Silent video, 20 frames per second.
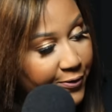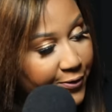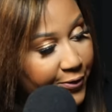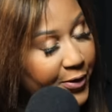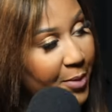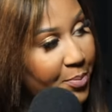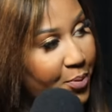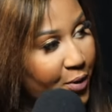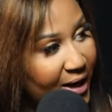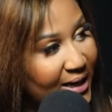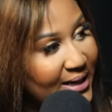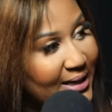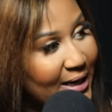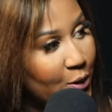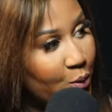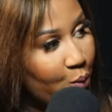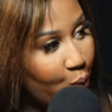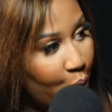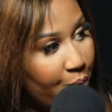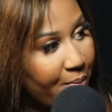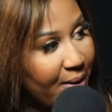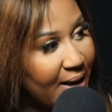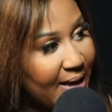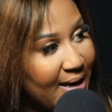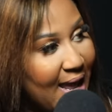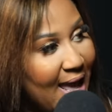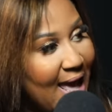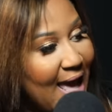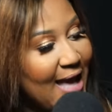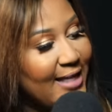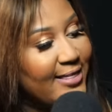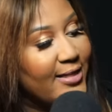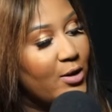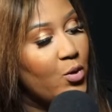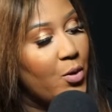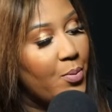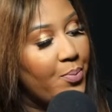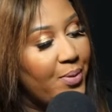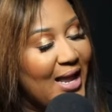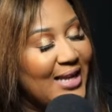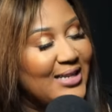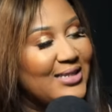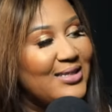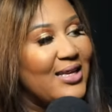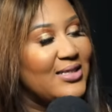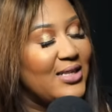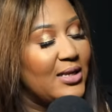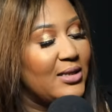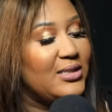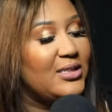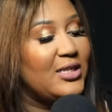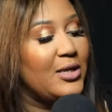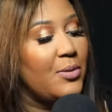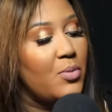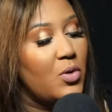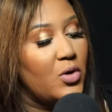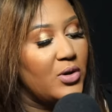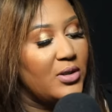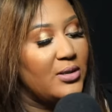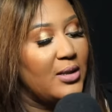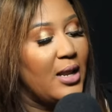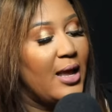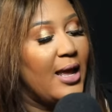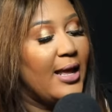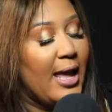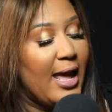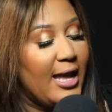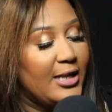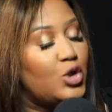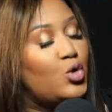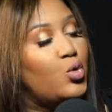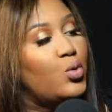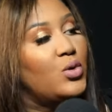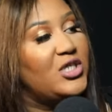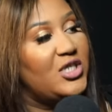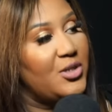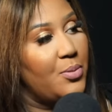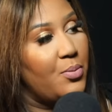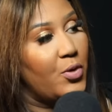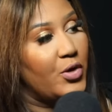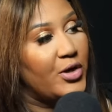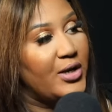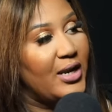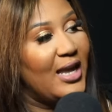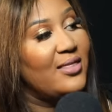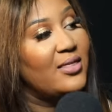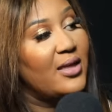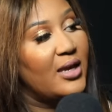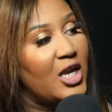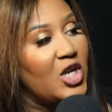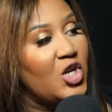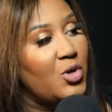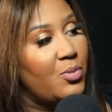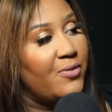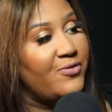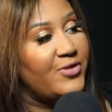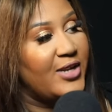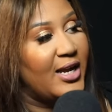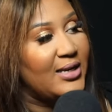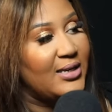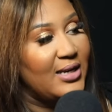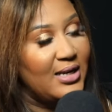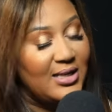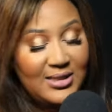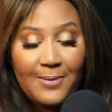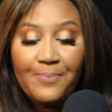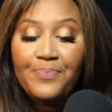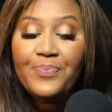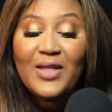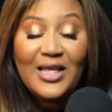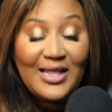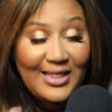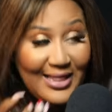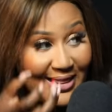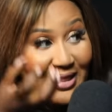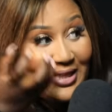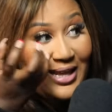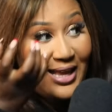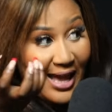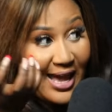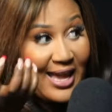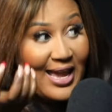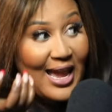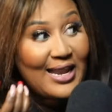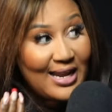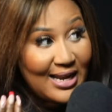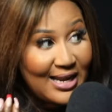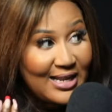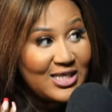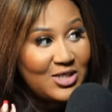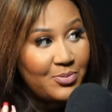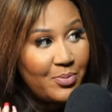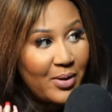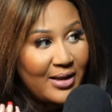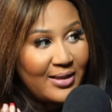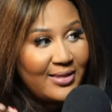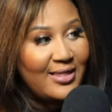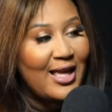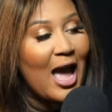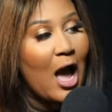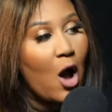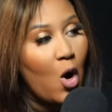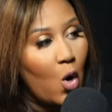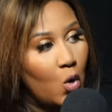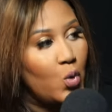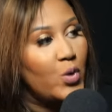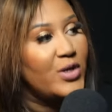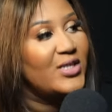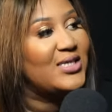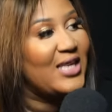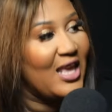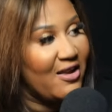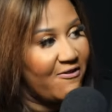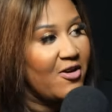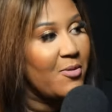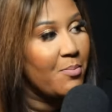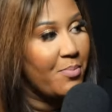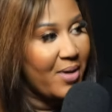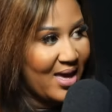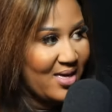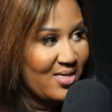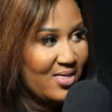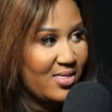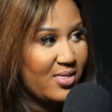of a pregnant woman, and then we plant. There's a demon, two demons in the kingdom of darkness, gay and a lesbian. They are always giving